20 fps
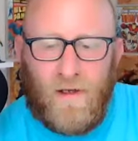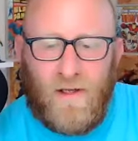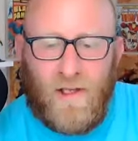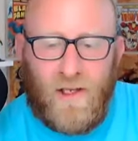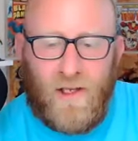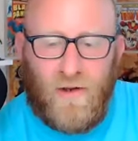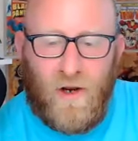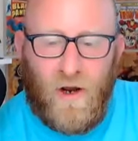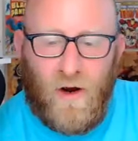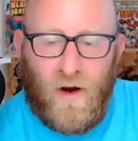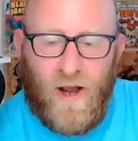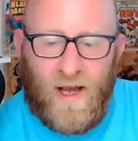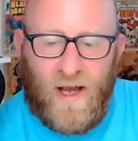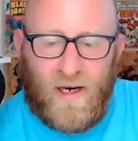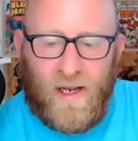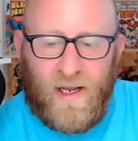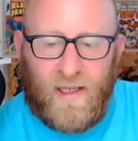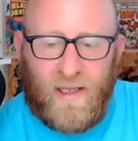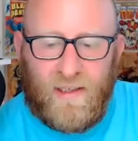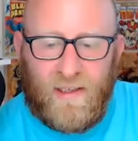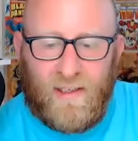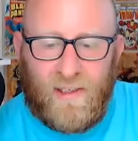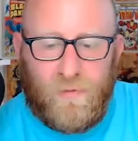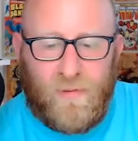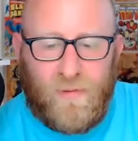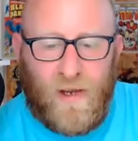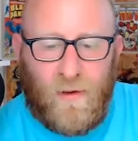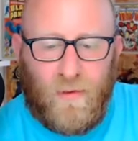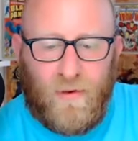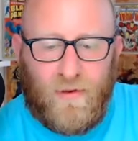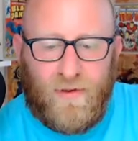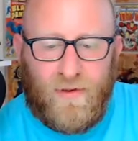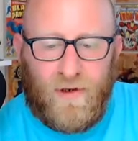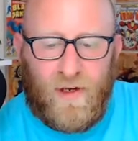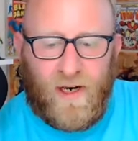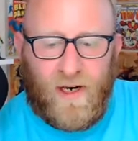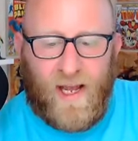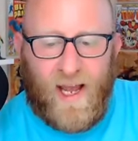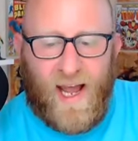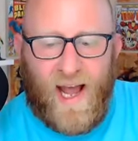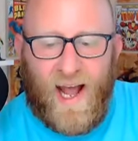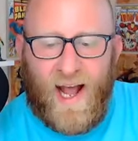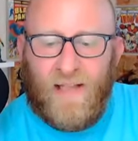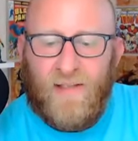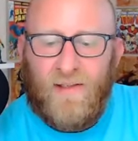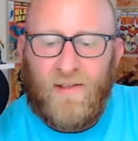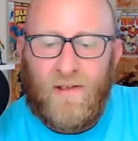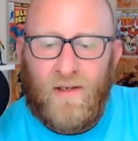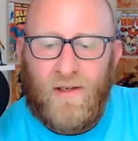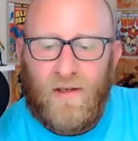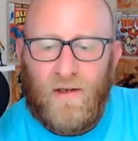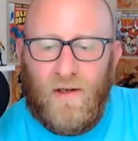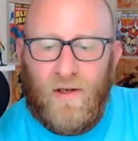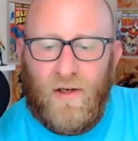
You know how to anticipate what they're going to ask,